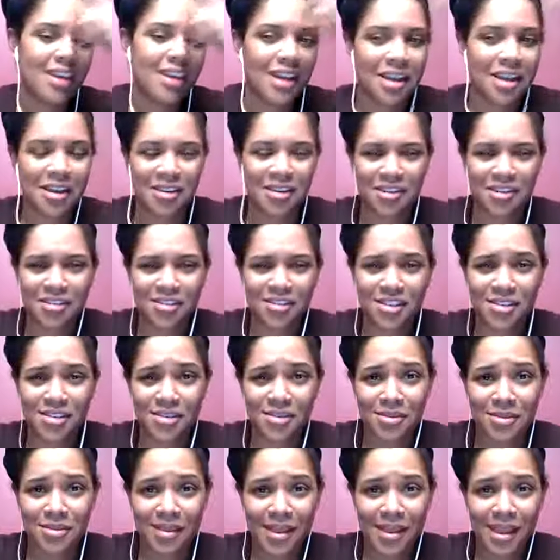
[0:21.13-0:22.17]
I honestly
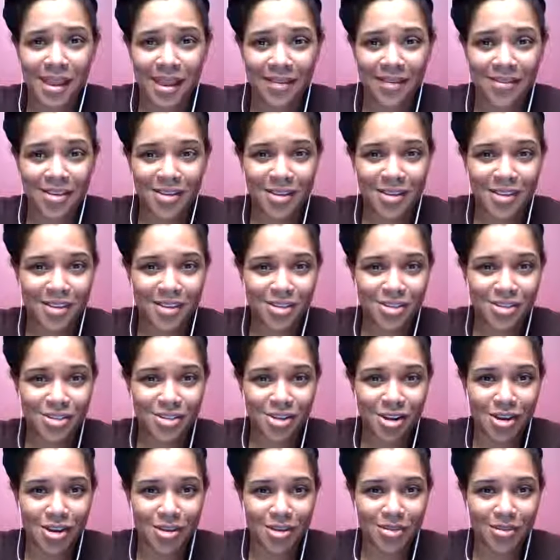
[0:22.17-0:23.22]
don't really have anything to
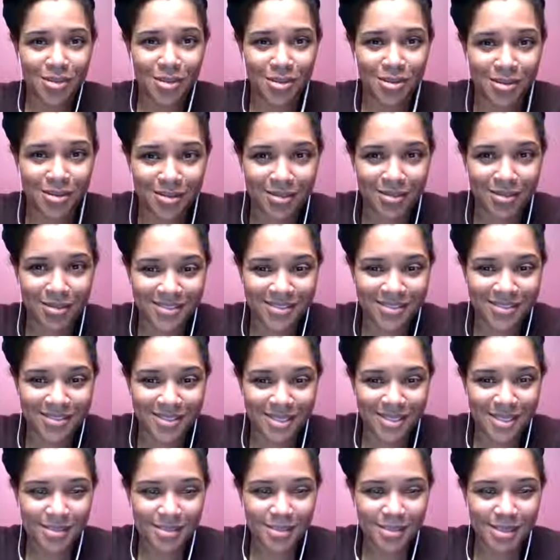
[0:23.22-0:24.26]
talk about
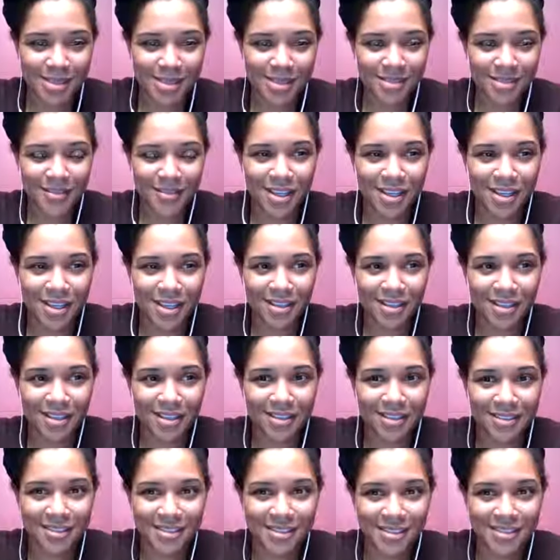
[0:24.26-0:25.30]
specifically,
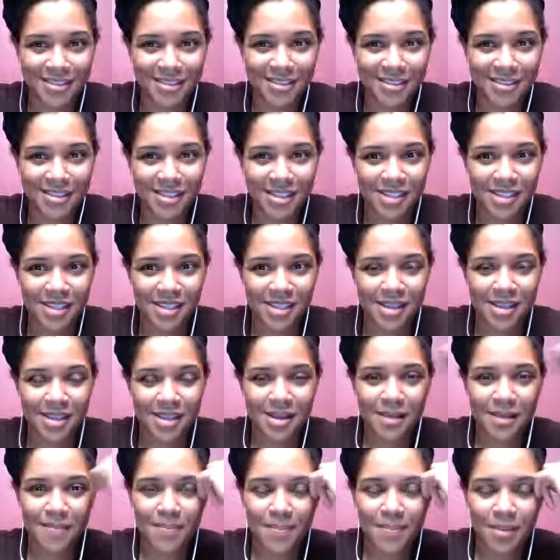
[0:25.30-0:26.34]

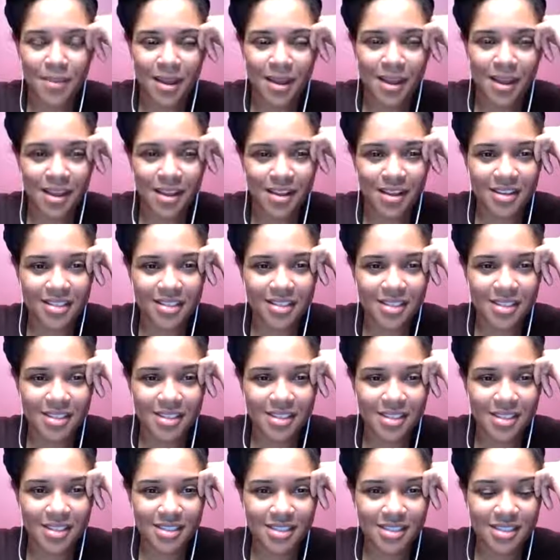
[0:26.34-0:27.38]

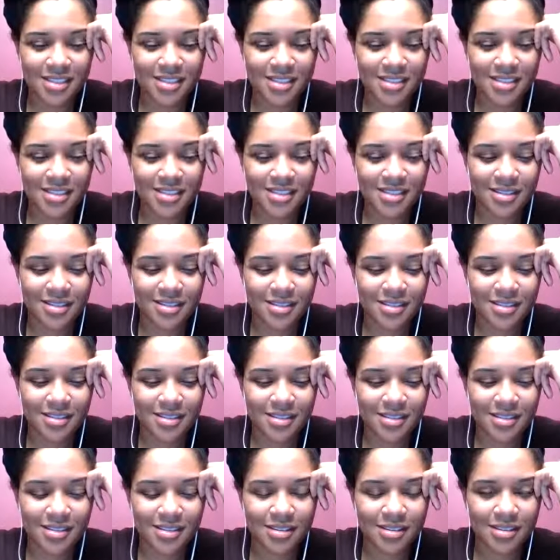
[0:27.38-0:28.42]
but
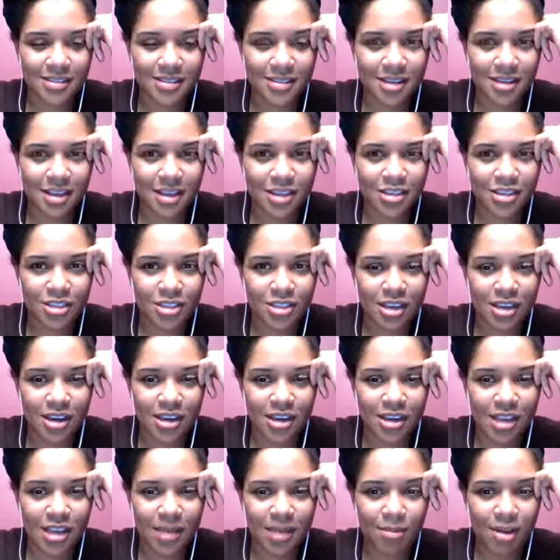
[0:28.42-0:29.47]
I just thought
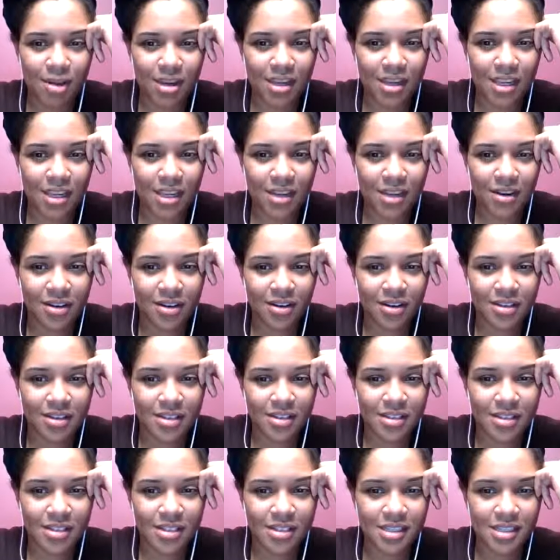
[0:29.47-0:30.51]
I'd come on here
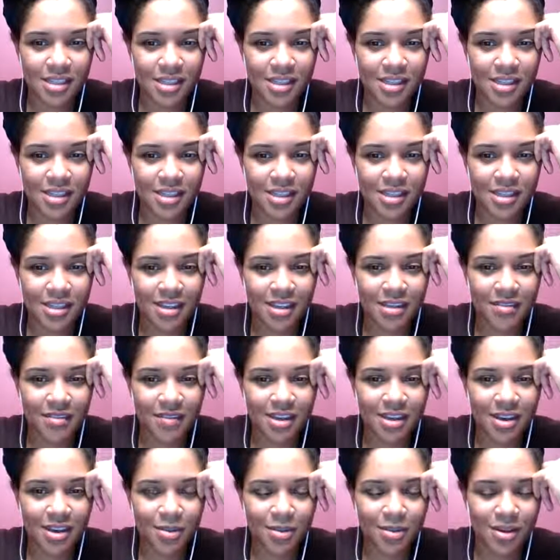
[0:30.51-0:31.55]
and see if
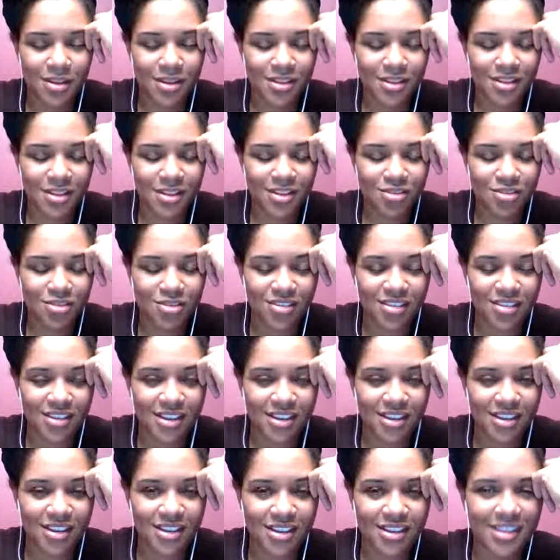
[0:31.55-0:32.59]
anyone's interested
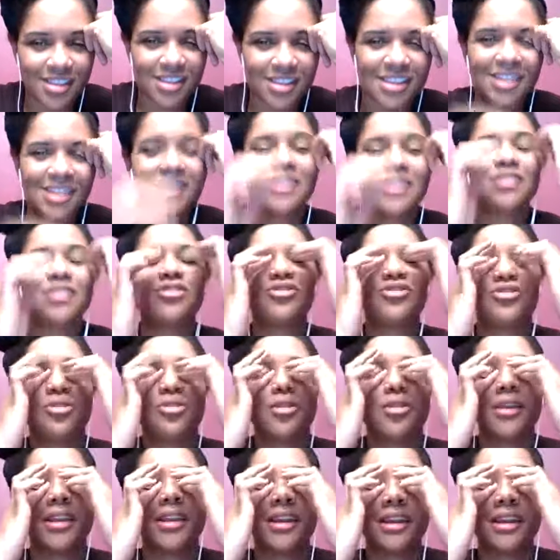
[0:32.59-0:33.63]
in
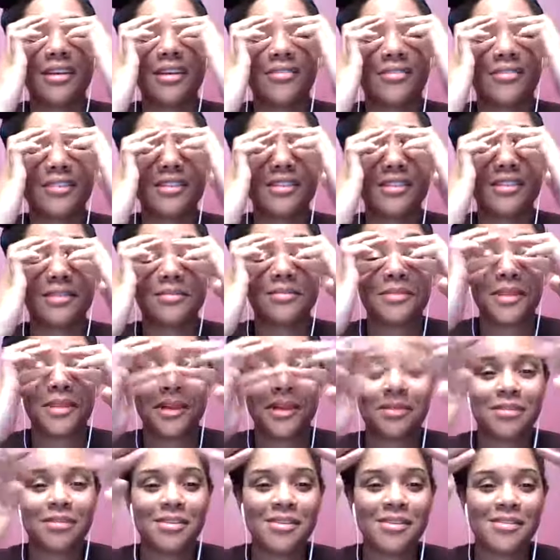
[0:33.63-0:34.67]
joining for some
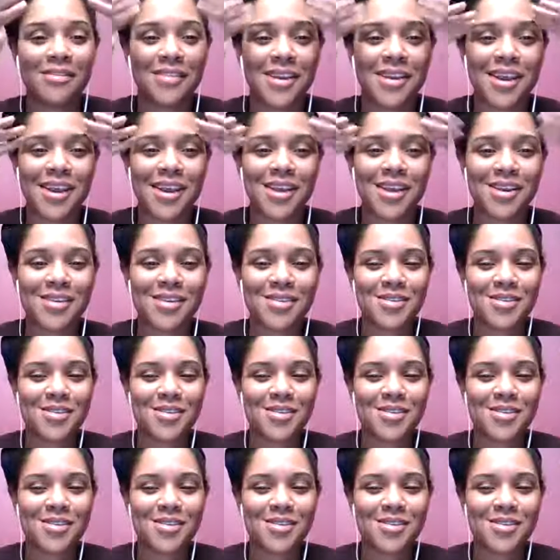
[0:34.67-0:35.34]
type of like